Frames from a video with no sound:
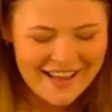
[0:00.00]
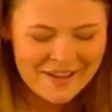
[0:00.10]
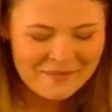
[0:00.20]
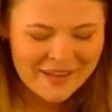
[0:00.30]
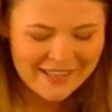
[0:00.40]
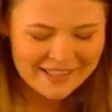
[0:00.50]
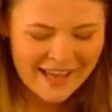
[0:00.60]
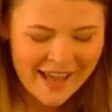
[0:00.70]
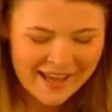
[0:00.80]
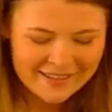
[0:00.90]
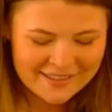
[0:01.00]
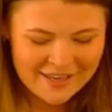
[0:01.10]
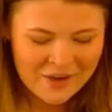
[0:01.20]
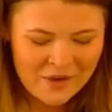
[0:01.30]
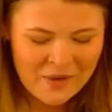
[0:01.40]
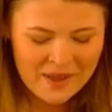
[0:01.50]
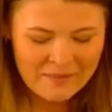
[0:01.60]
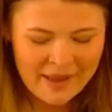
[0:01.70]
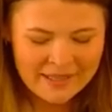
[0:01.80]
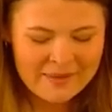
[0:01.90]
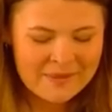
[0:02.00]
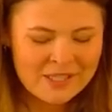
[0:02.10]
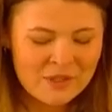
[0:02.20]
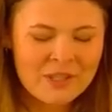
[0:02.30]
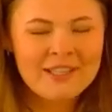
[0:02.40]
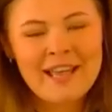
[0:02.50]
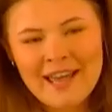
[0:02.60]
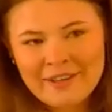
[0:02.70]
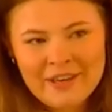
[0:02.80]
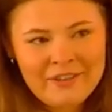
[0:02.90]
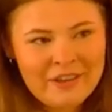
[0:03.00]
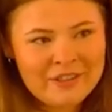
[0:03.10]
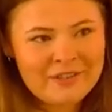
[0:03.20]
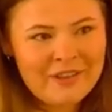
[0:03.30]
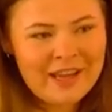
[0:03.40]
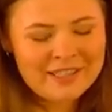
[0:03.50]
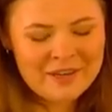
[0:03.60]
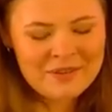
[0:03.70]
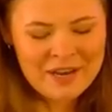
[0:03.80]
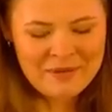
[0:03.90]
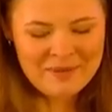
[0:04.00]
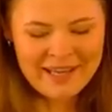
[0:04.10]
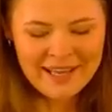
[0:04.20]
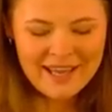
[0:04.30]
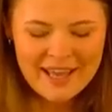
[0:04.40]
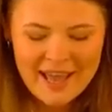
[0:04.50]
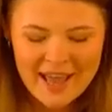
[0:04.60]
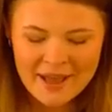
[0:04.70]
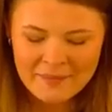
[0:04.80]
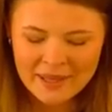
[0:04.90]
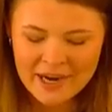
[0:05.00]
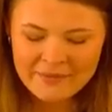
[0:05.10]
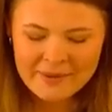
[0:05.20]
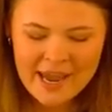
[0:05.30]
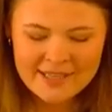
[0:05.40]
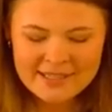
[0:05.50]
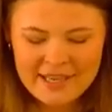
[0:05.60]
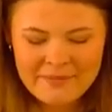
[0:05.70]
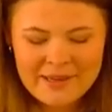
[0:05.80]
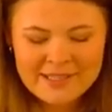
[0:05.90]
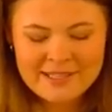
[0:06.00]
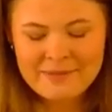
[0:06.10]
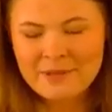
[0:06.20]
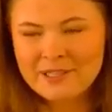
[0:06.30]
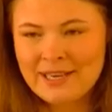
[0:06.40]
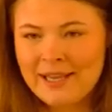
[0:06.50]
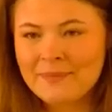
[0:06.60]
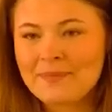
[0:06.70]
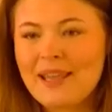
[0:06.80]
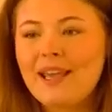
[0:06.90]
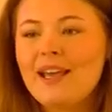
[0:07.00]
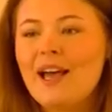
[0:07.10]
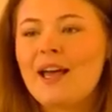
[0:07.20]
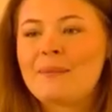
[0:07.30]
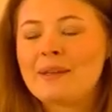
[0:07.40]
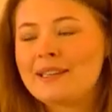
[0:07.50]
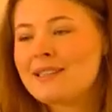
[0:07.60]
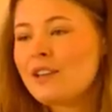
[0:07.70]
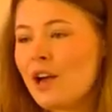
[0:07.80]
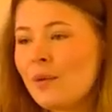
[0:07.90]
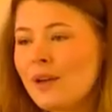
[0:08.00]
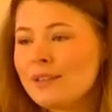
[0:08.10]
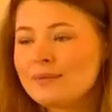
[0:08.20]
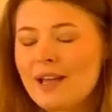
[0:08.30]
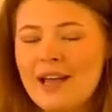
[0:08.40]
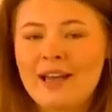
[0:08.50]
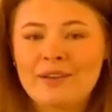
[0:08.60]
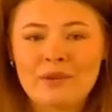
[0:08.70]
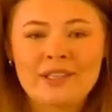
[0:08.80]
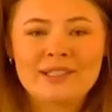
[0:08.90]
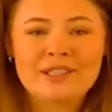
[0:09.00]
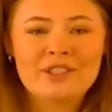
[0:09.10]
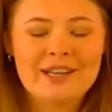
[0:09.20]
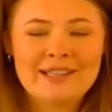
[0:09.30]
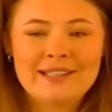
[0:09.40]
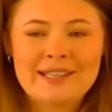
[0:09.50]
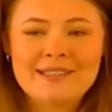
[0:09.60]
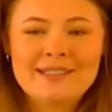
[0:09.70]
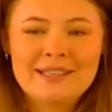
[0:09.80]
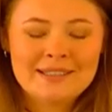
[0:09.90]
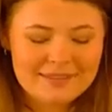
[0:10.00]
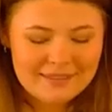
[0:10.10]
um, yeah, so my name is Jordan Lathery, for those of you that don't know me, um, and I've been asked to give my testimony today. Um, it is a long one. I really did try to condense it.